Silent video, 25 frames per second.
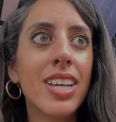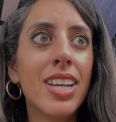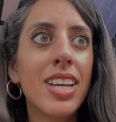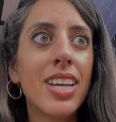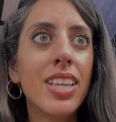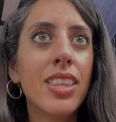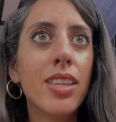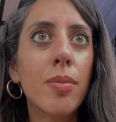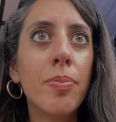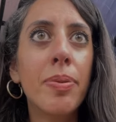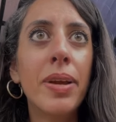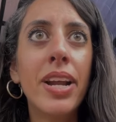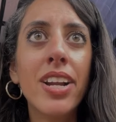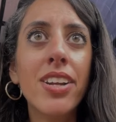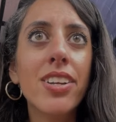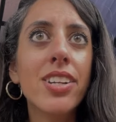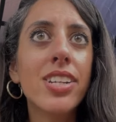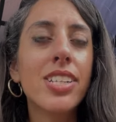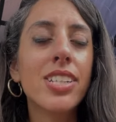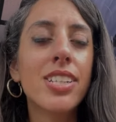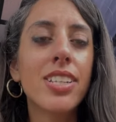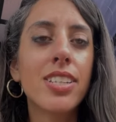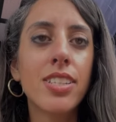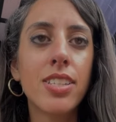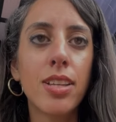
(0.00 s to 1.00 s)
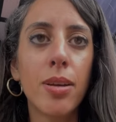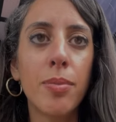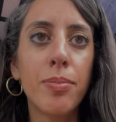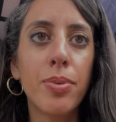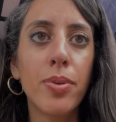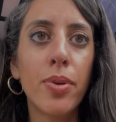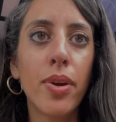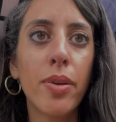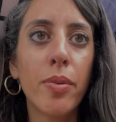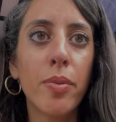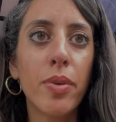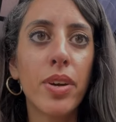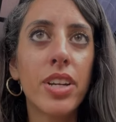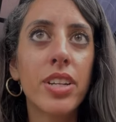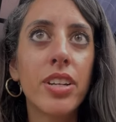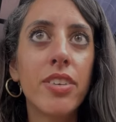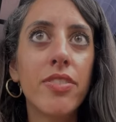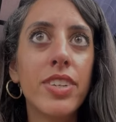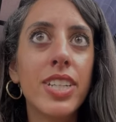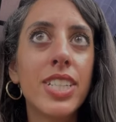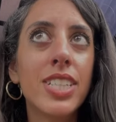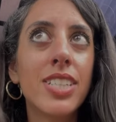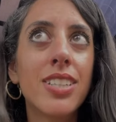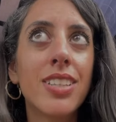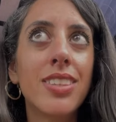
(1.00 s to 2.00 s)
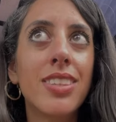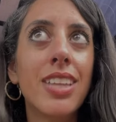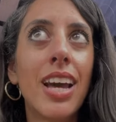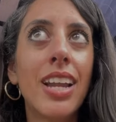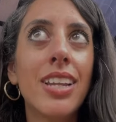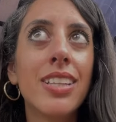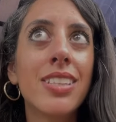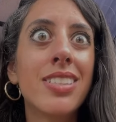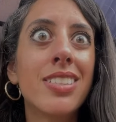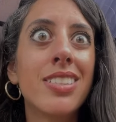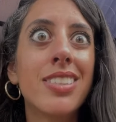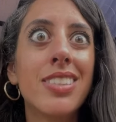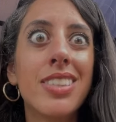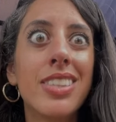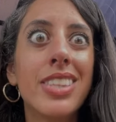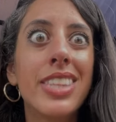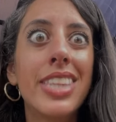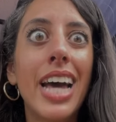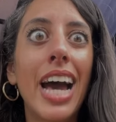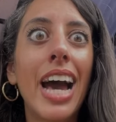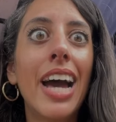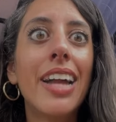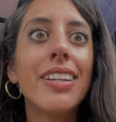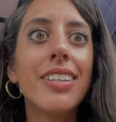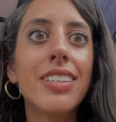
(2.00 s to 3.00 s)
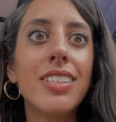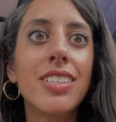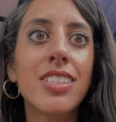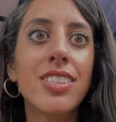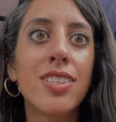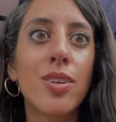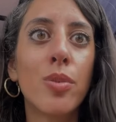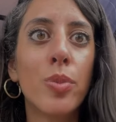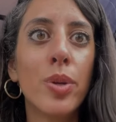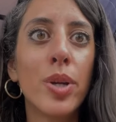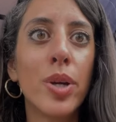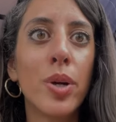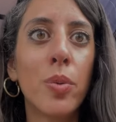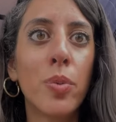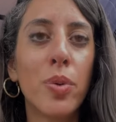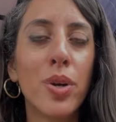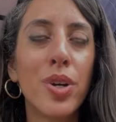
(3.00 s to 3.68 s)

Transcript: parents at some point were convinced that that is the real world.